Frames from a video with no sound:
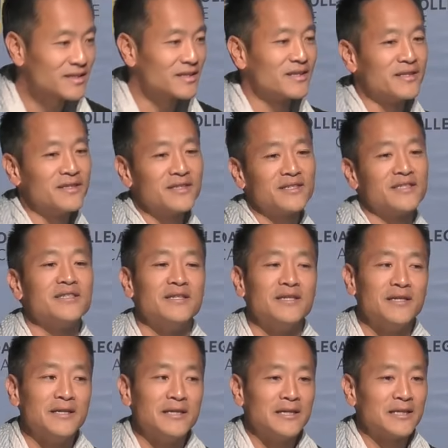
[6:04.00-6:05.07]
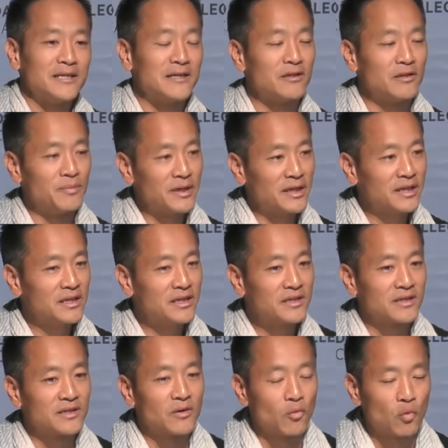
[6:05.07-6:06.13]
it's killer bees,
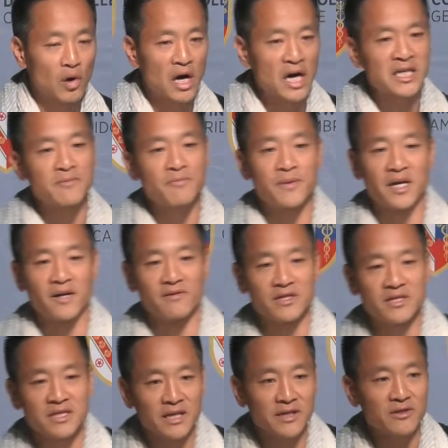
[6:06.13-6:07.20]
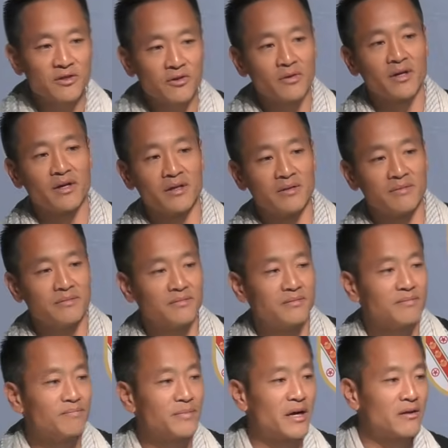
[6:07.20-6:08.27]
it's a wasp that if it stings you, it'll
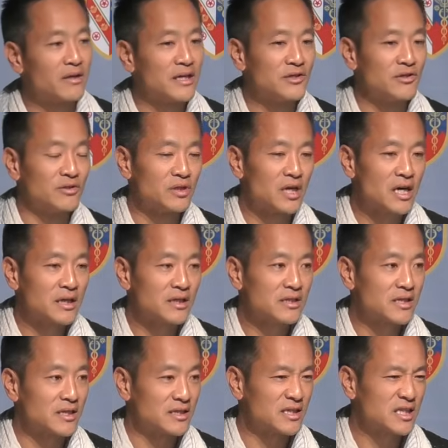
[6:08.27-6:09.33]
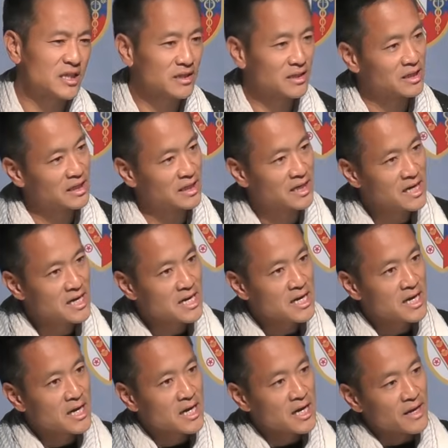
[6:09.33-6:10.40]
paralyze your lungs. It's just the,
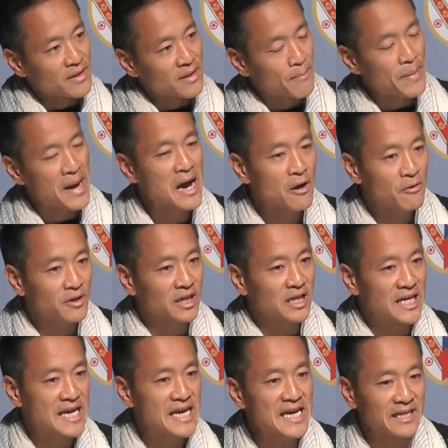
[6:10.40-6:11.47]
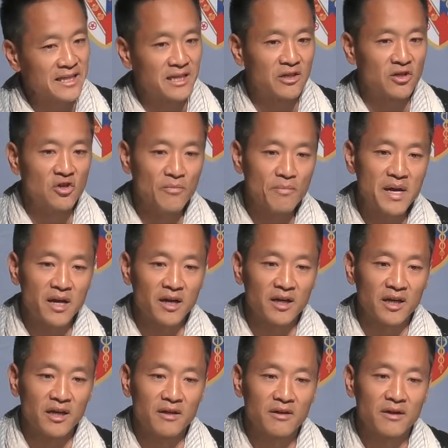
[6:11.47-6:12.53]
the pounding heat and humidity
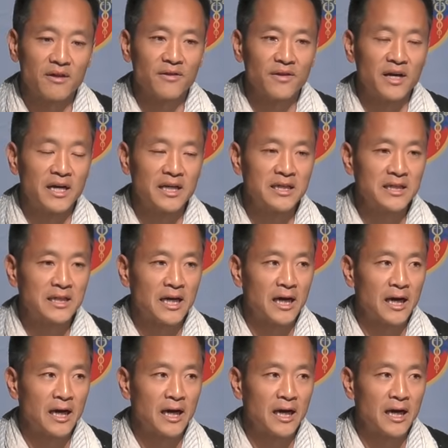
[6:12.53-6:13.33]
that, uh,